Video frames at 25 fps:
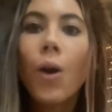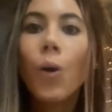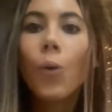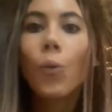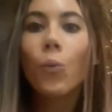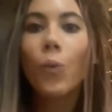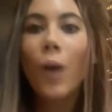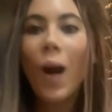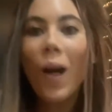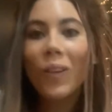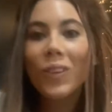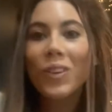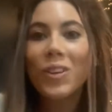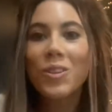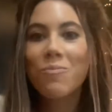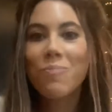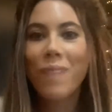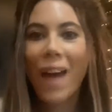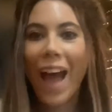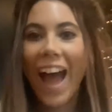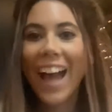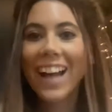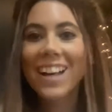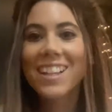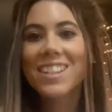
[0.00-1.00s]
Welcome
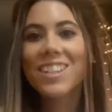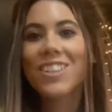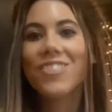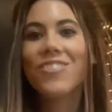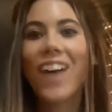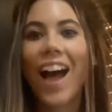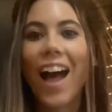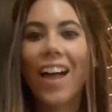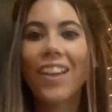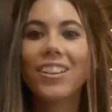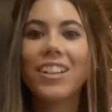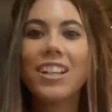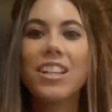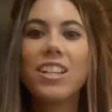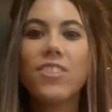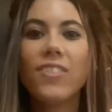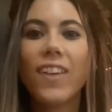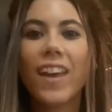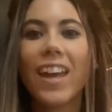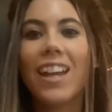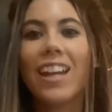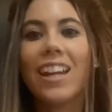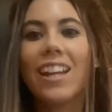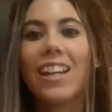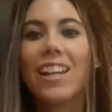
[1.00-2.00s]
back to Valerie's
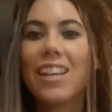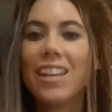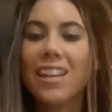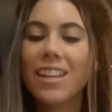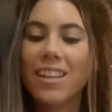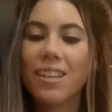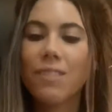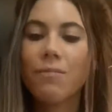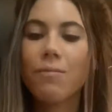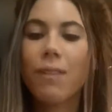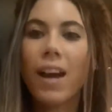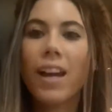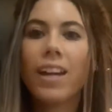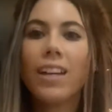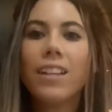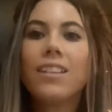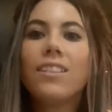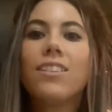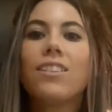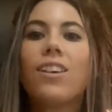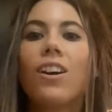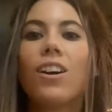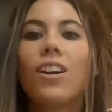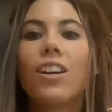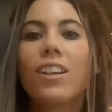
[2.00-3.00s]
Vanity. My
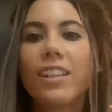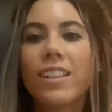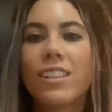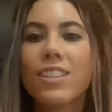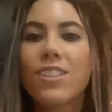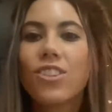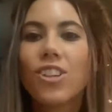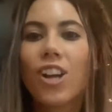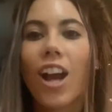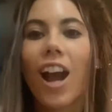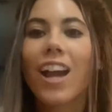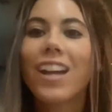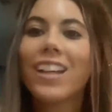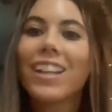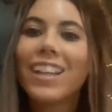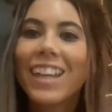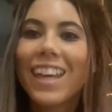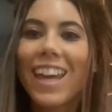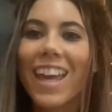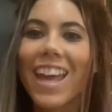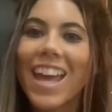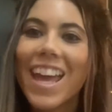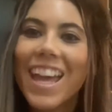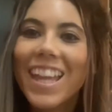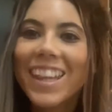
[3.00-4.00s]
dog is trying to
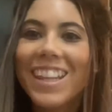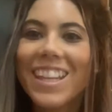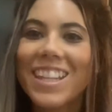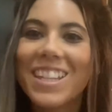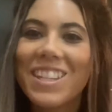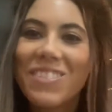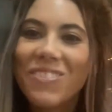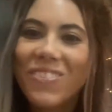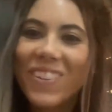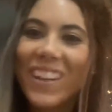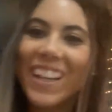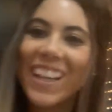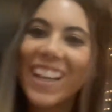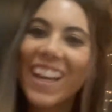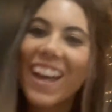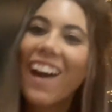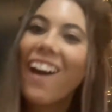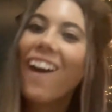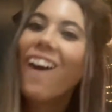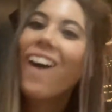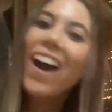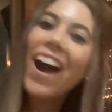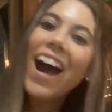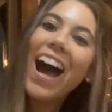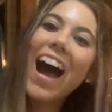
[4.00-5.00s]
get in this
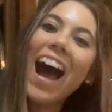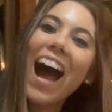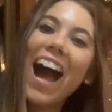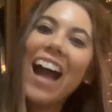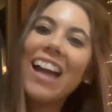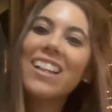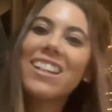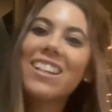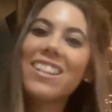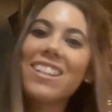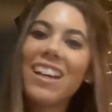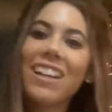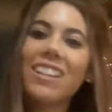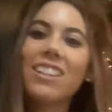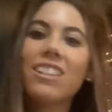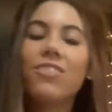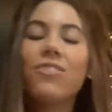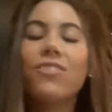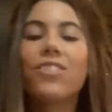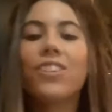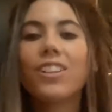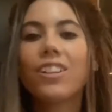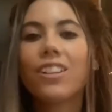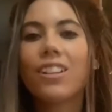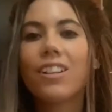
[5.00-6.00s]
video. I decided
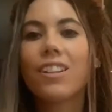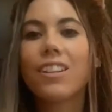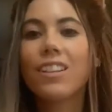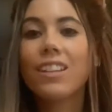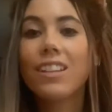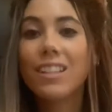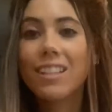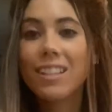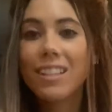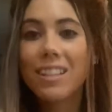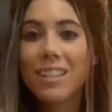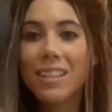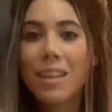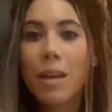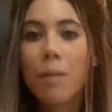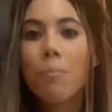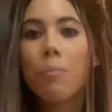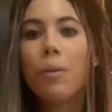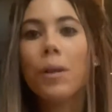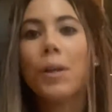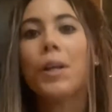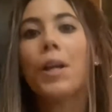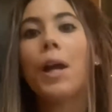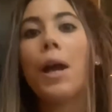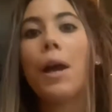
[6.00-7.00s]
for the
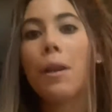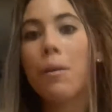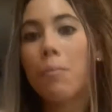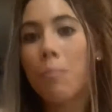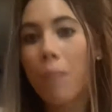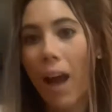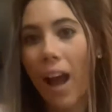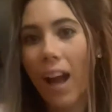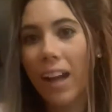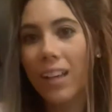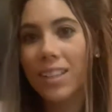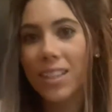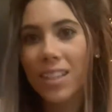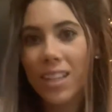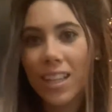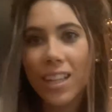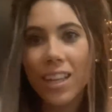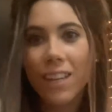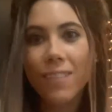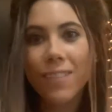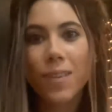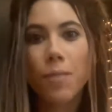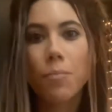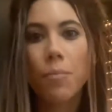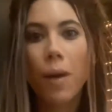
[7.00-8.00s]
December unboxing
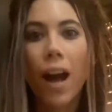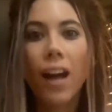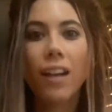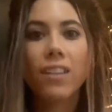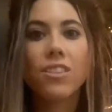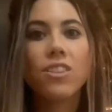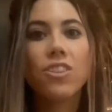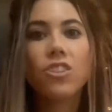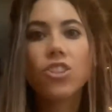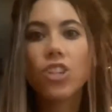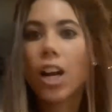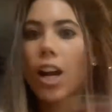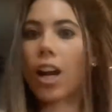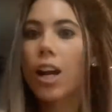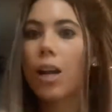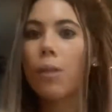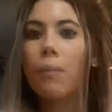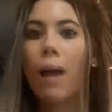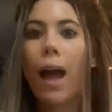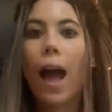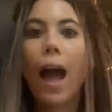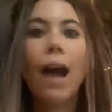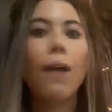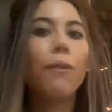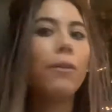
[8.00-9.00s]
of the Boxy Charm,
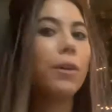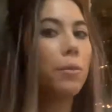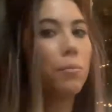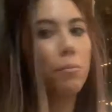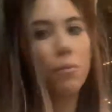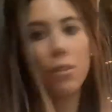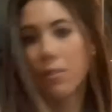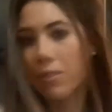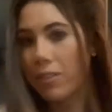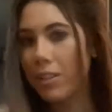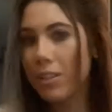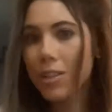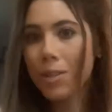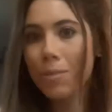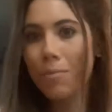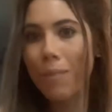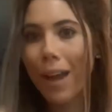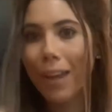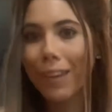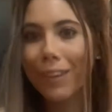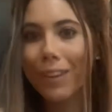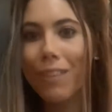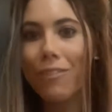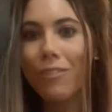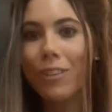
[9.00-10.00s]
I would move it to
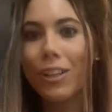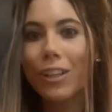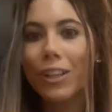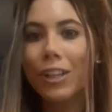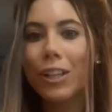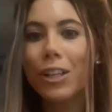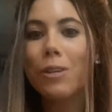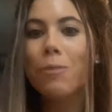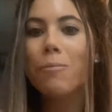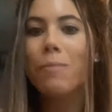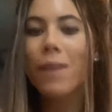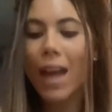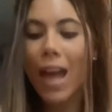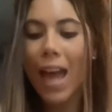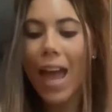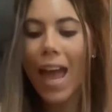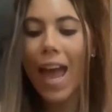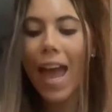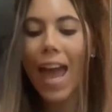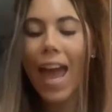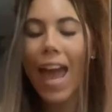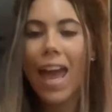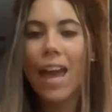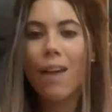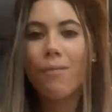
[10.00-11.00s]
my living room,
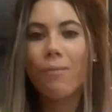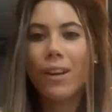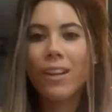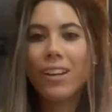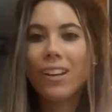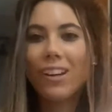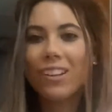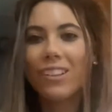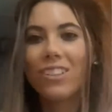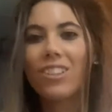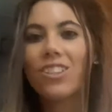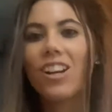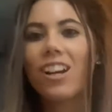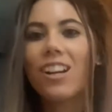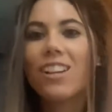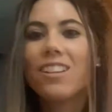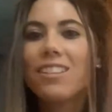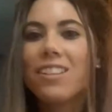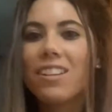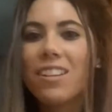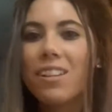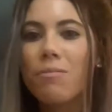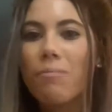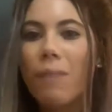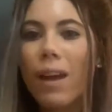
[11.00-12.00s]
and my dog's trying to
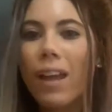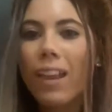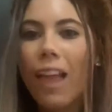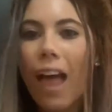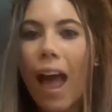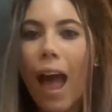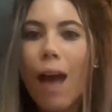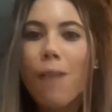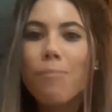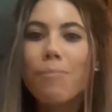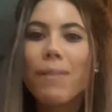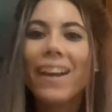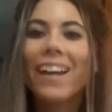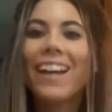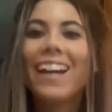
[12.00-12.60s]
sit in my lap